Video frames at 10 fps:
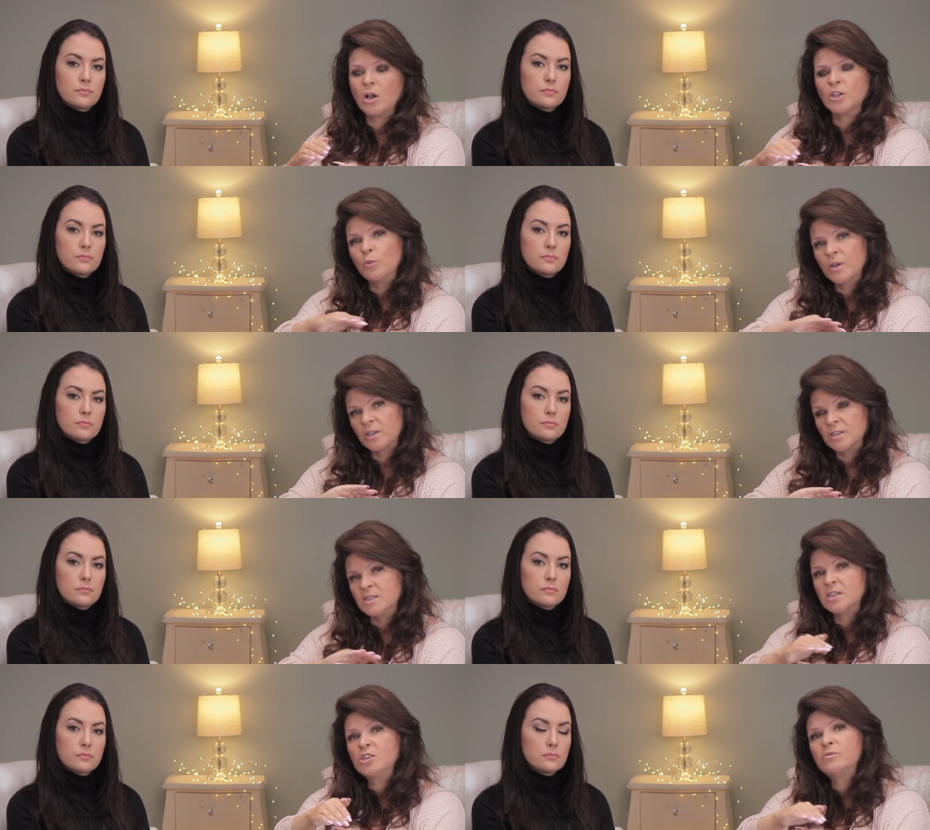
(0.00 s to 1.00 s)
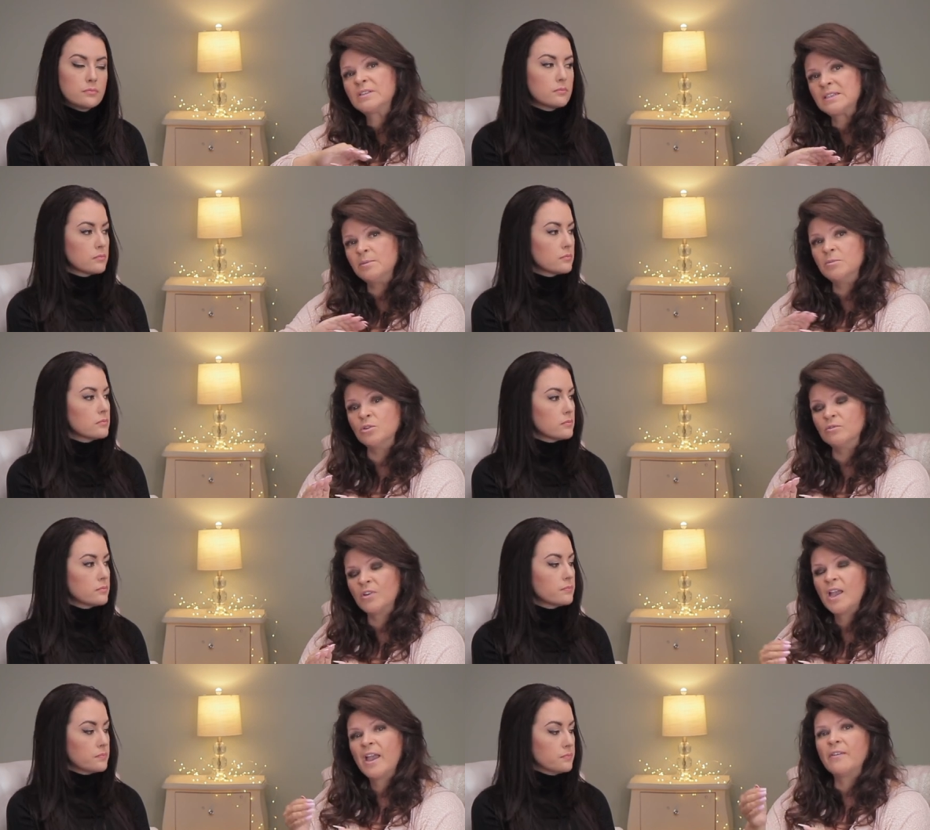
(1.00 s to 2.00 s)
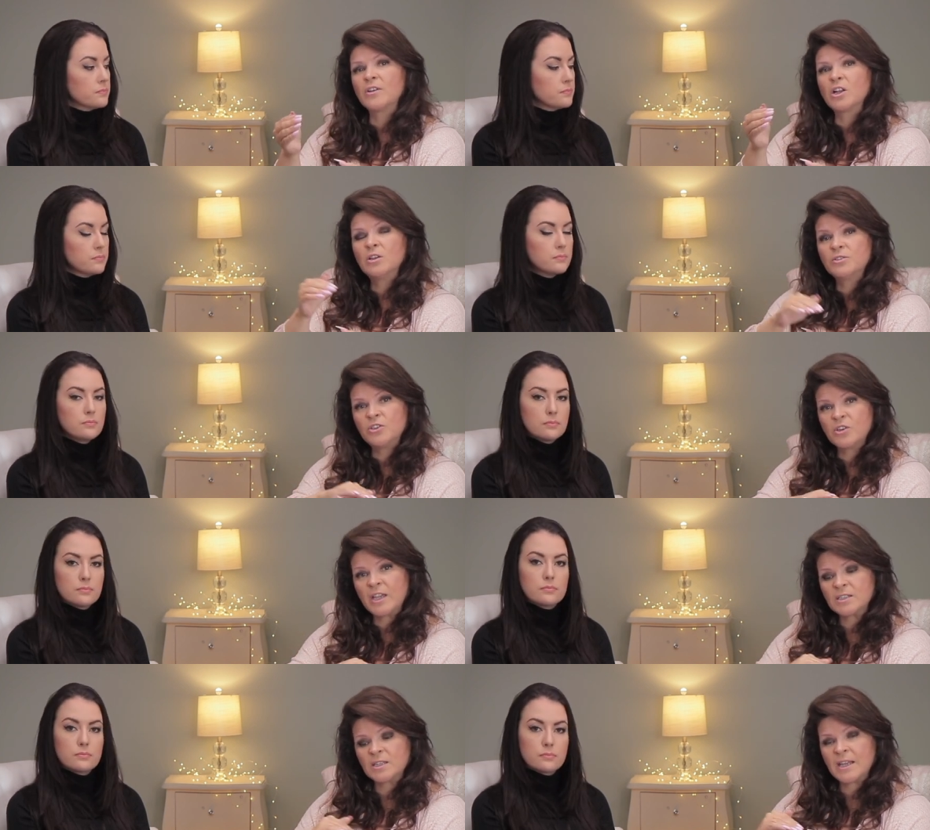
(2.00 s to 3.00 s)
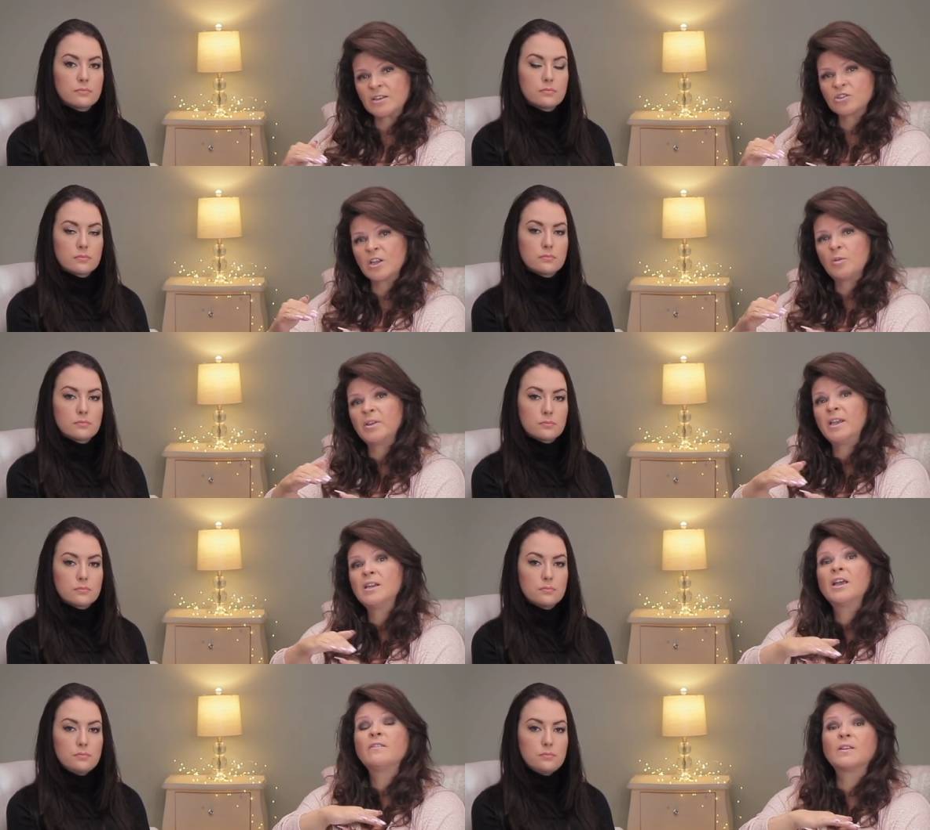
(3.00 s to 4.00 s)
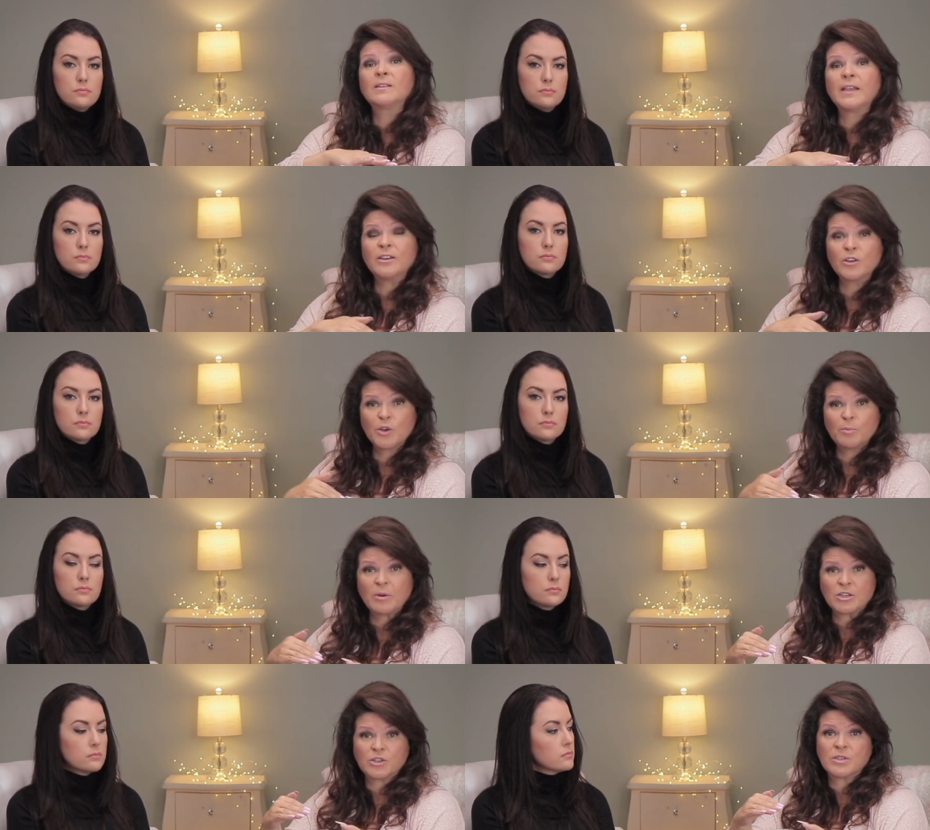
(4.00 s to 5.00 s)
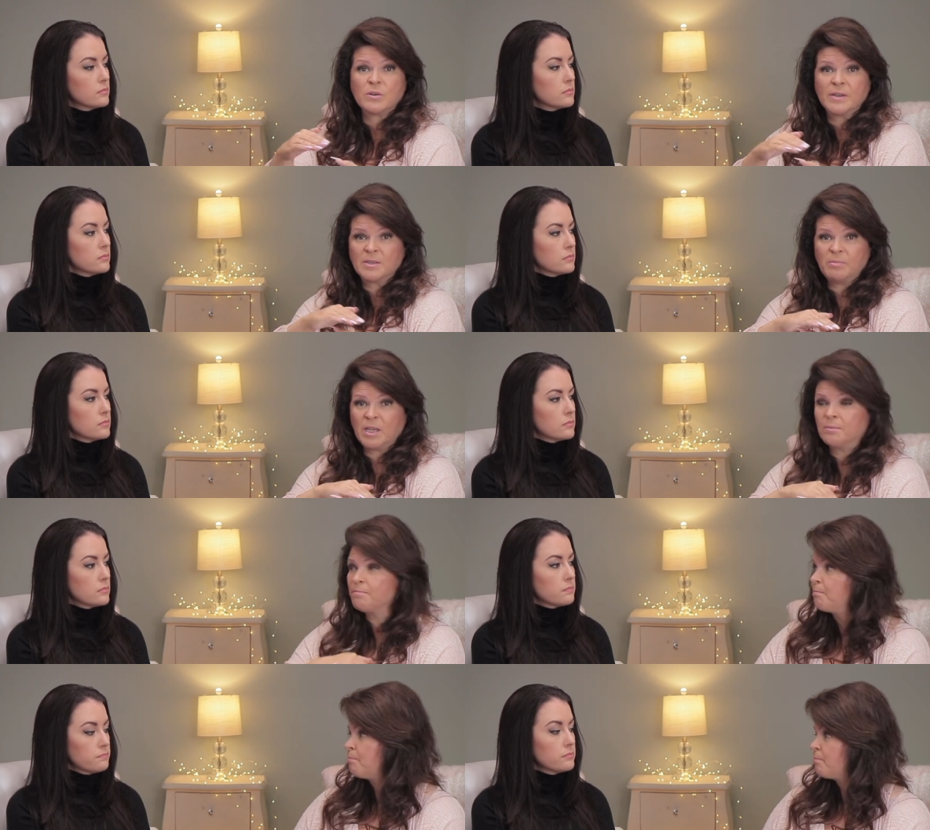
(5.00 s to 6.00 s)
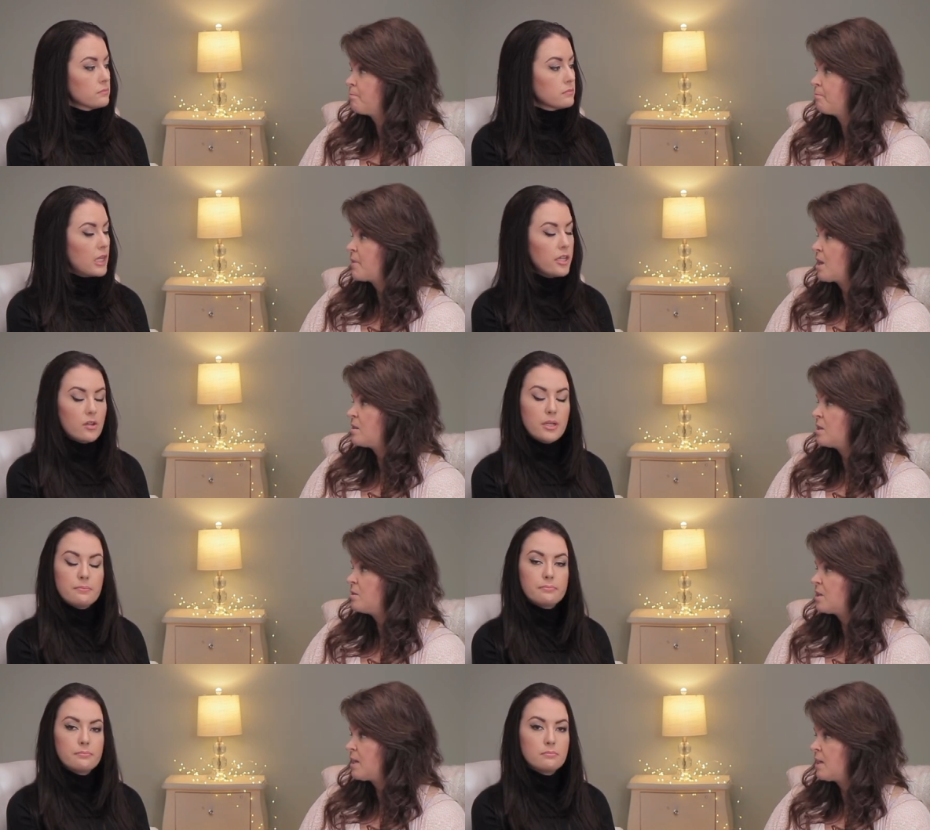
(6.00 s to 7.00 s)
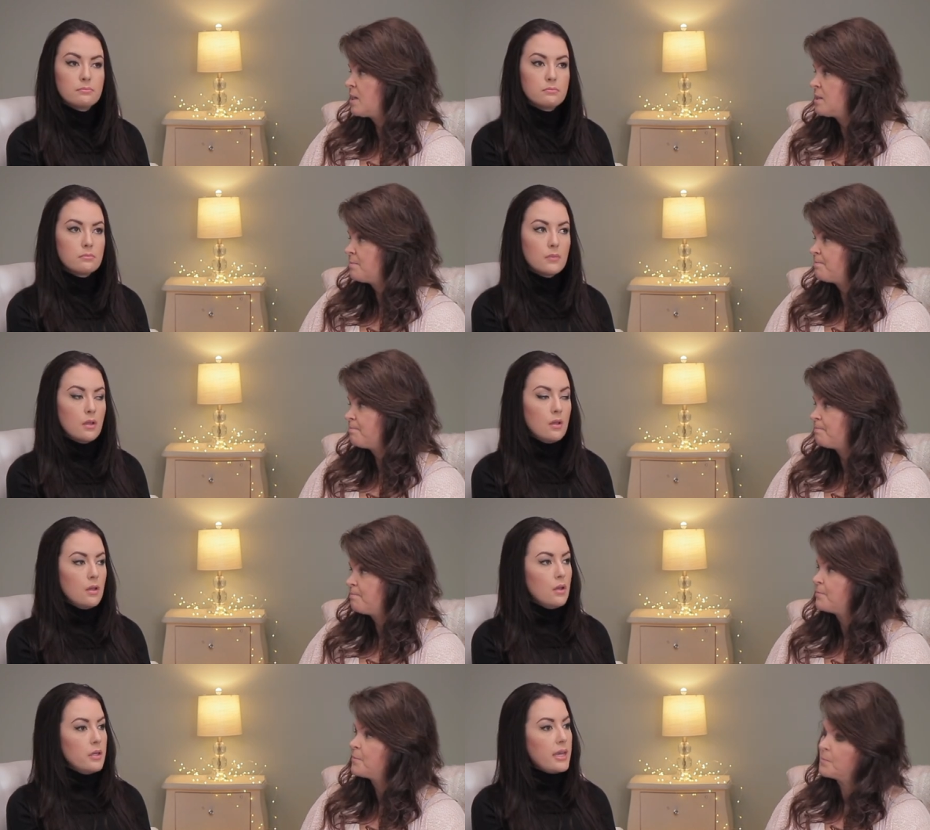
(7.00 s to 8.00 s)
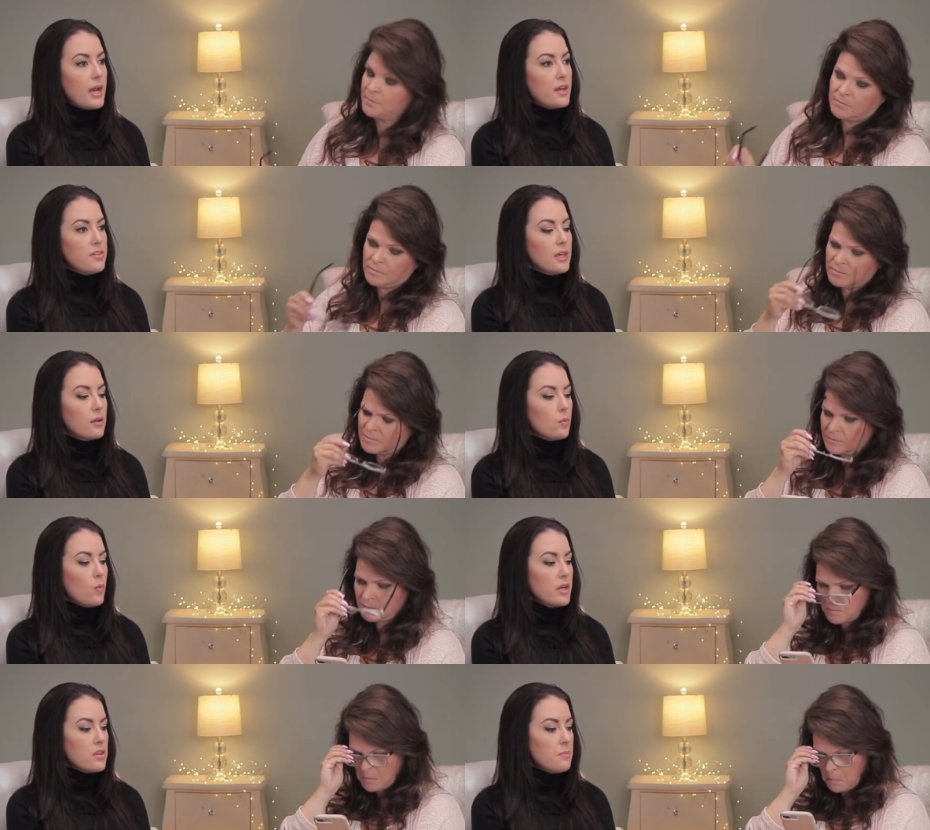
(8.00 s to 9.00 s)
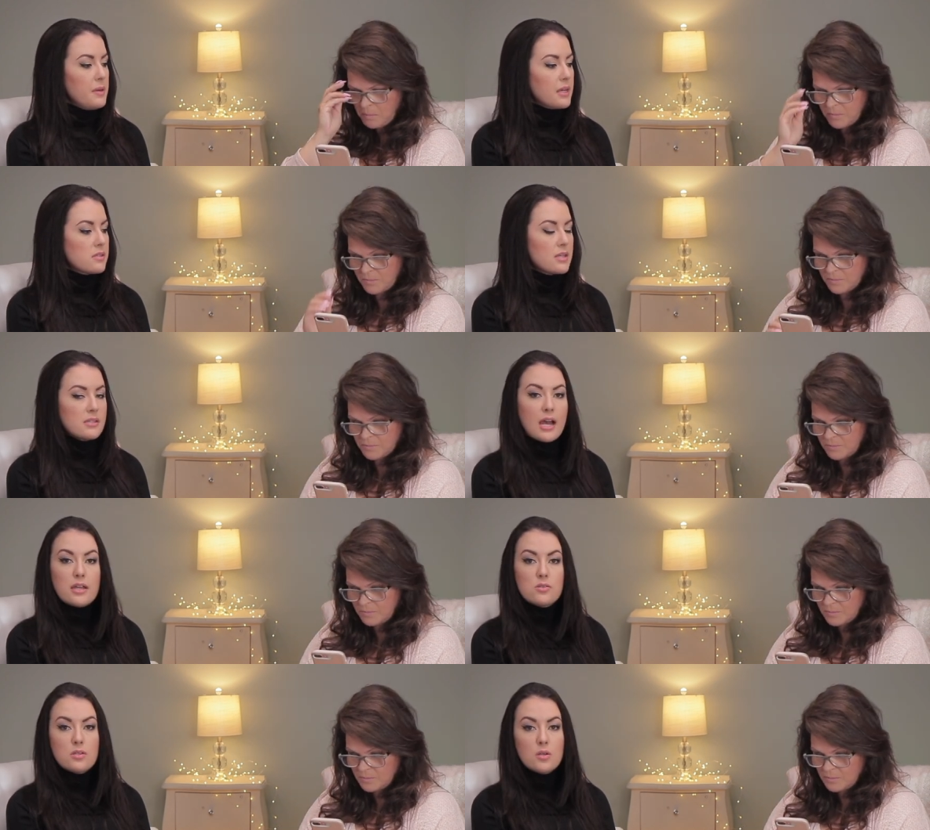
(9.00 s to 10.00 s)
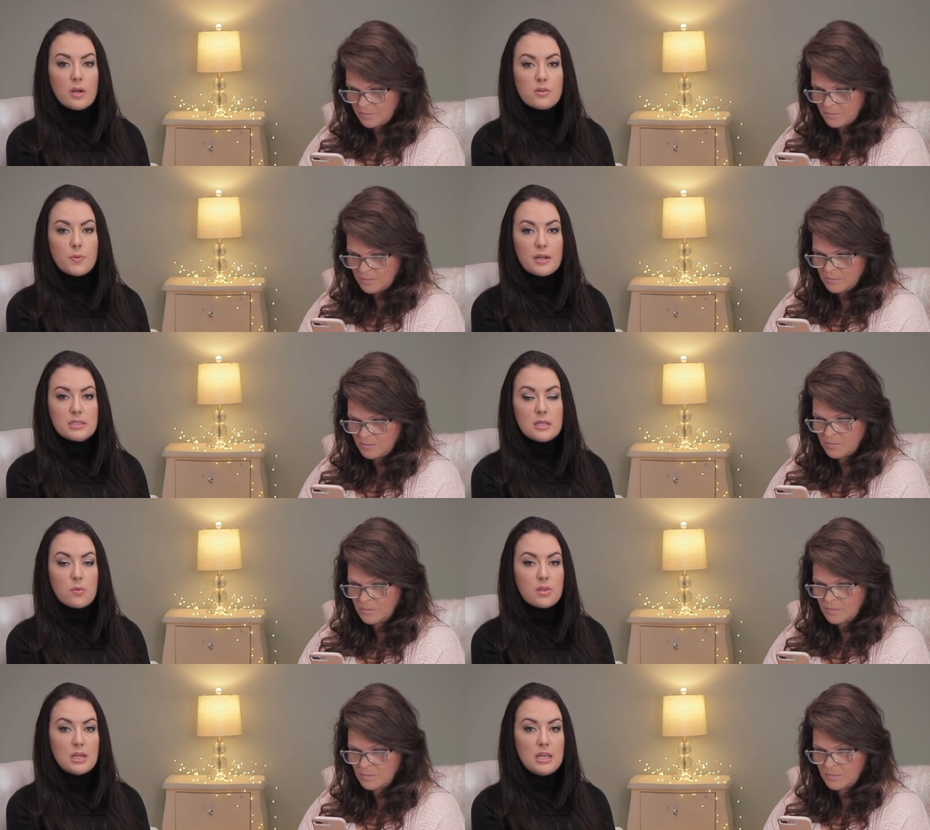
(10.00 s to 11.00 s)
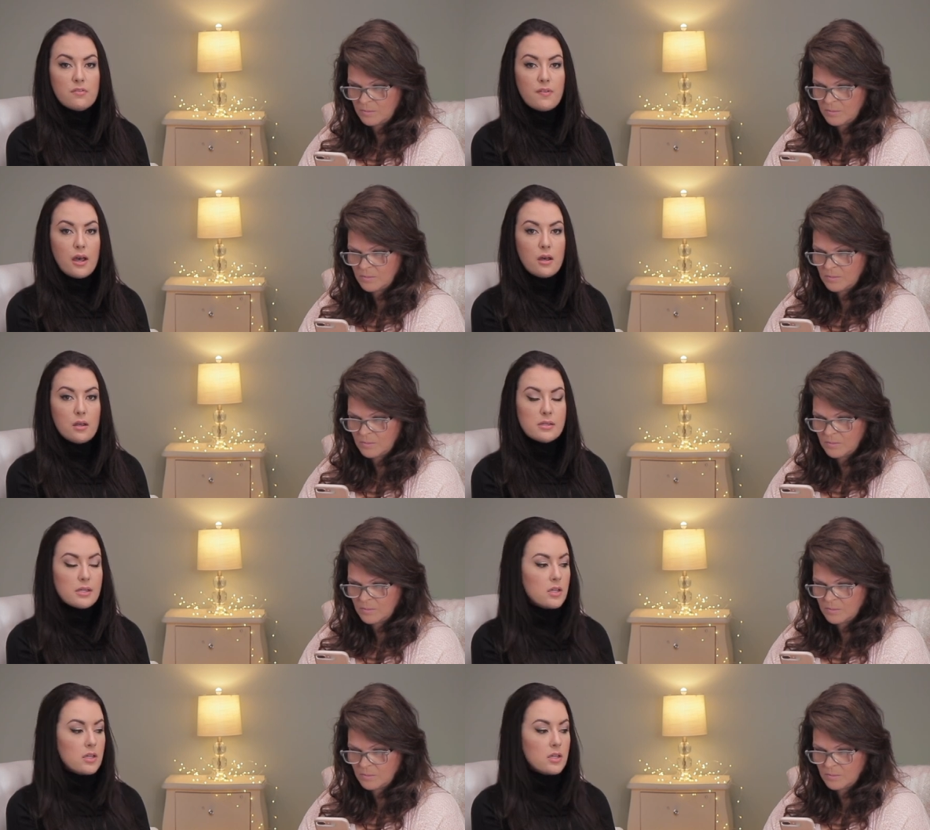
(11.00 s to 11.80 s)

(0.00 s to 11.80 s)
Speaker 1: long. You want to continuously move. And mm-hmm. the closer you get to the natural nail plate, the lighter your pressure is going to be.
Speaker 2: Mm-hmm. I agree. You want to add? Yeah, I think one of the biggest things I used to do when I was practicing with an e-file is